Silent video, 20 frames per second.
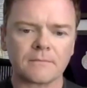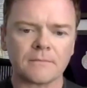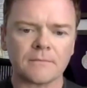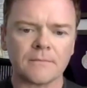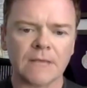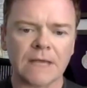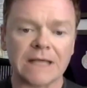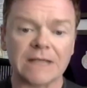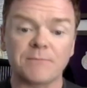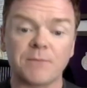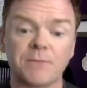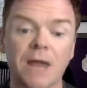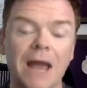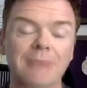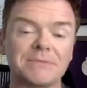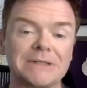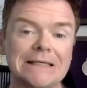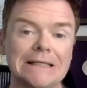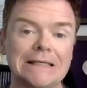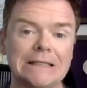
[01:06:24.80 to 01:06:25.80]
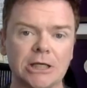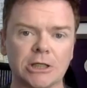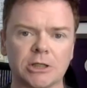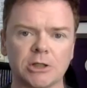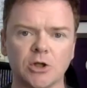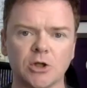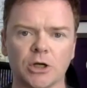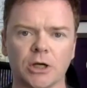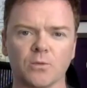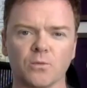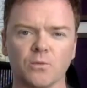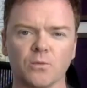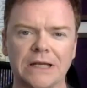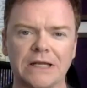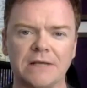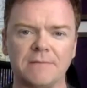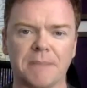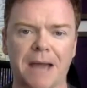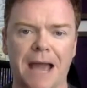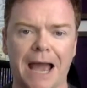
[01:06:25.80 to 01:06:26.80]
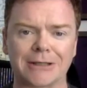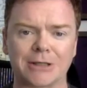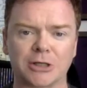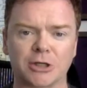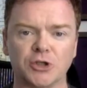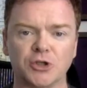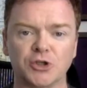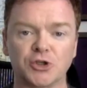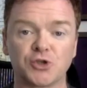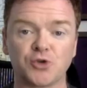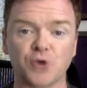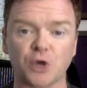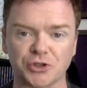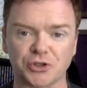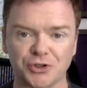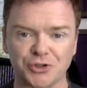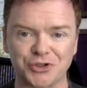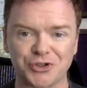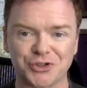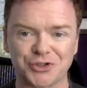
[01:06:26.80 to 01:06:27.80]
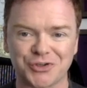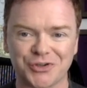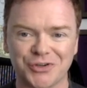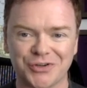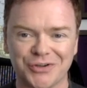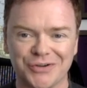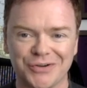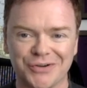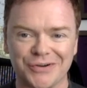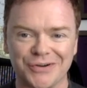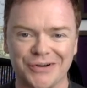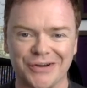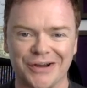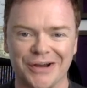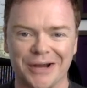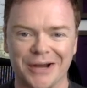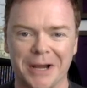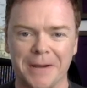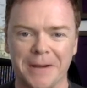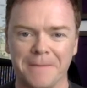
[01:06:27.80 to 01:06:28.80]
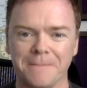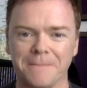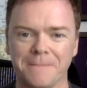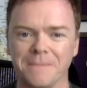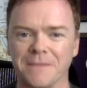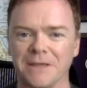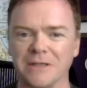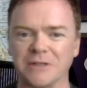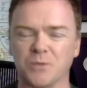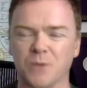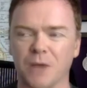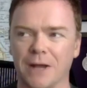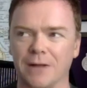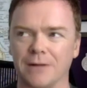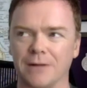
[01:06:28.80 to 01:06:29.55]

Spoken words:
It's perhaps easier to look at really bad constructors as well.